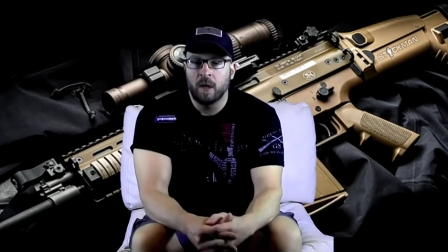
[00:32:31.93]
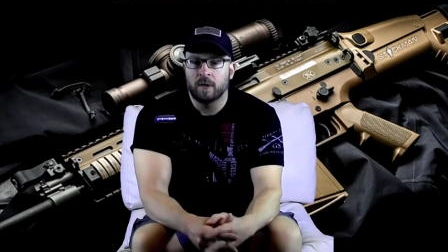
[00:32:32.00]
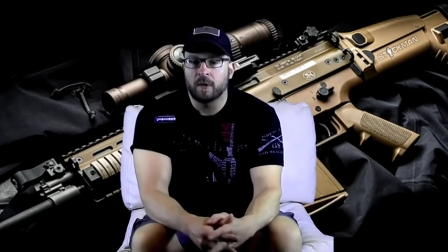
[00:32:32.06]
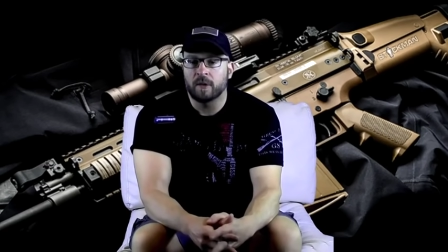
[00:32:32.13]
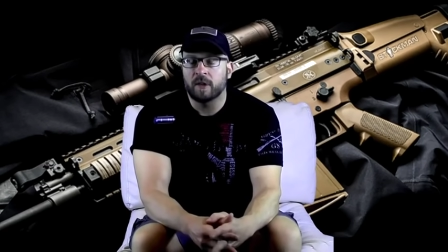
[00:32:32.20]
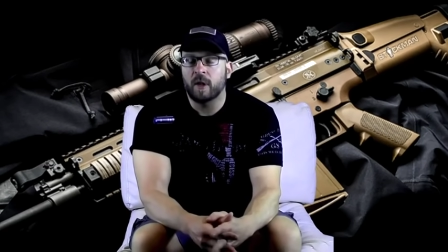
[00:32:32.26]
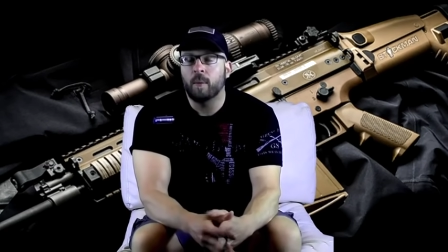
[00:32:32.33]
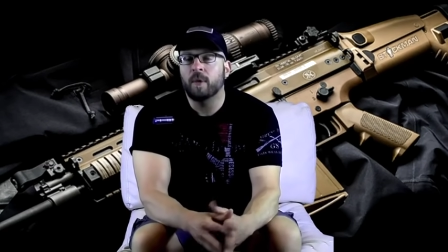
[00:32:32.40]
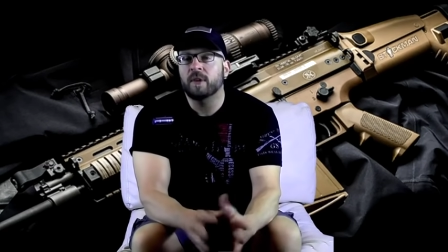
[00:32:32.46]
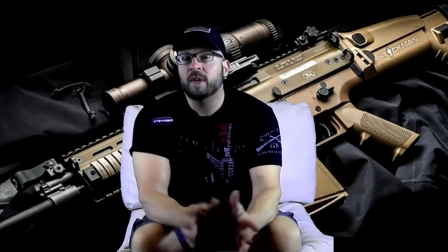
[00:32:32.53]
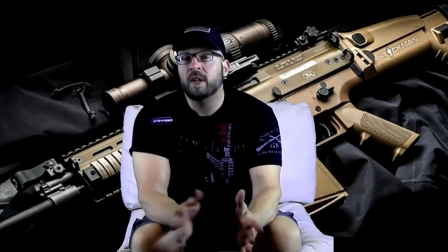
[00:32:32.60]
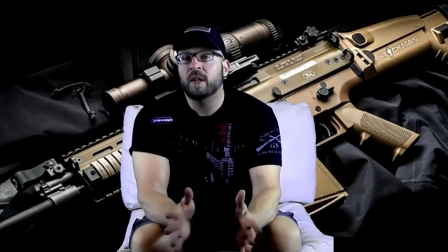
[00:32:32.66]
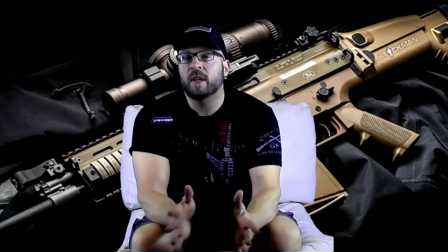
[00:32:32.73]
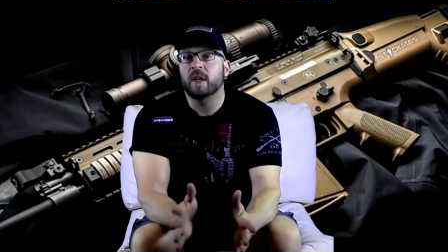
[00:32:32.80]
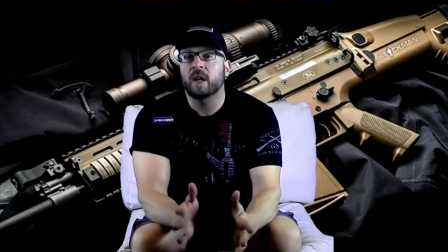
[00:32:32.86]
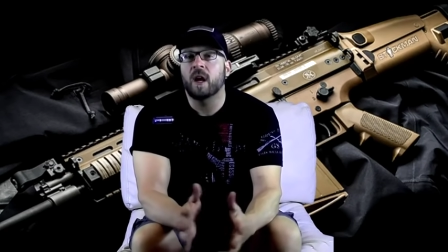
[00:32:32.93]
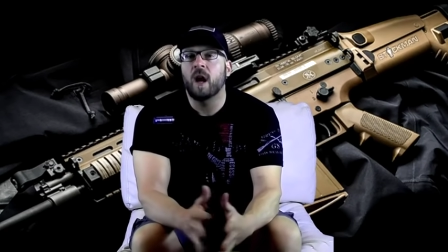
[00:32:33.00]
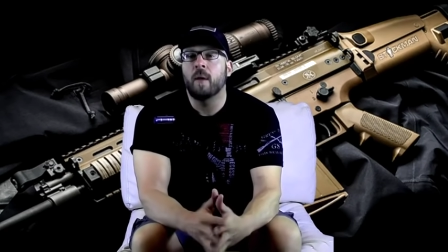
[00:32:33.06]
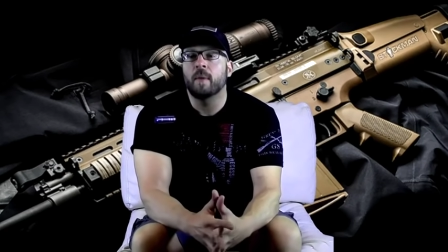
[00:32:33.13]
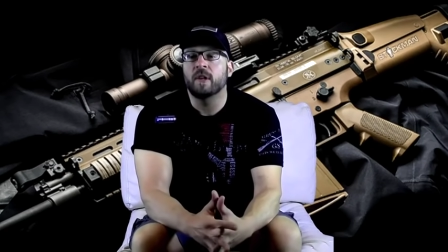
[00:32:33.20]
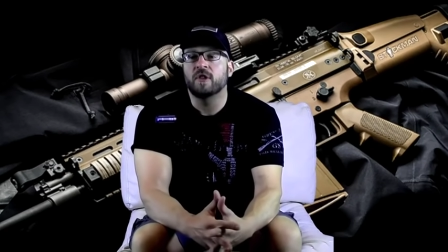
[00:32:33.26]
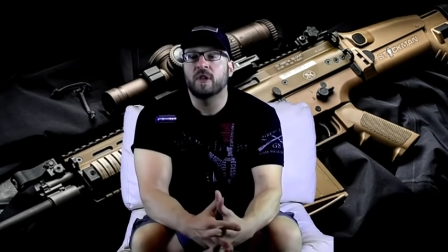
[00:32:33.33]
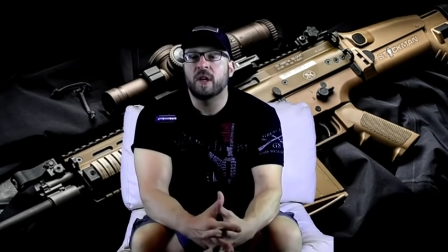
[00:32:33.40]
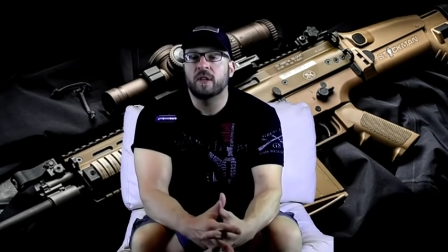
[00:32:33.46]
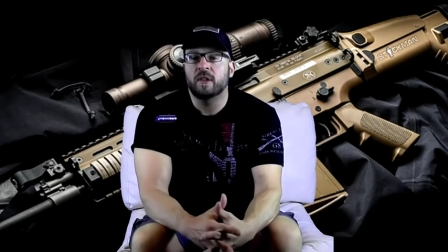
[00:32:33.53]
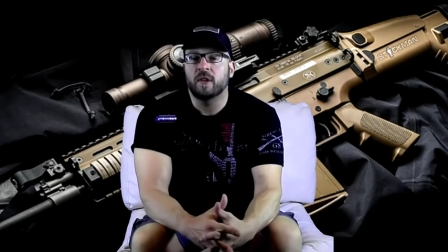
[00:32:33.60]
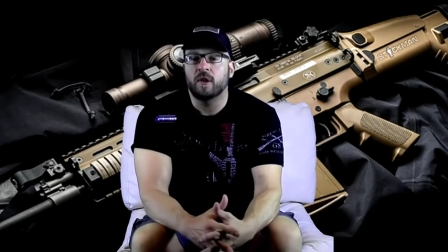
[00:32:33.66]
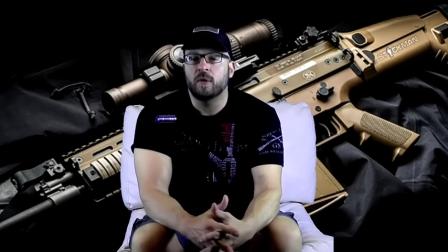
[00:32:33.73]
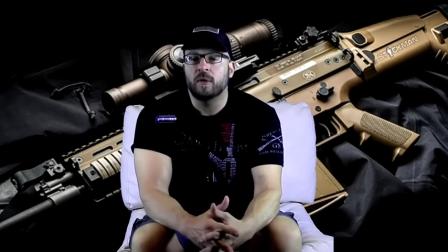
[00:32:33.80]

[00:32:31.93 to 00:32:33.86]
So someone said in a comment, Jason,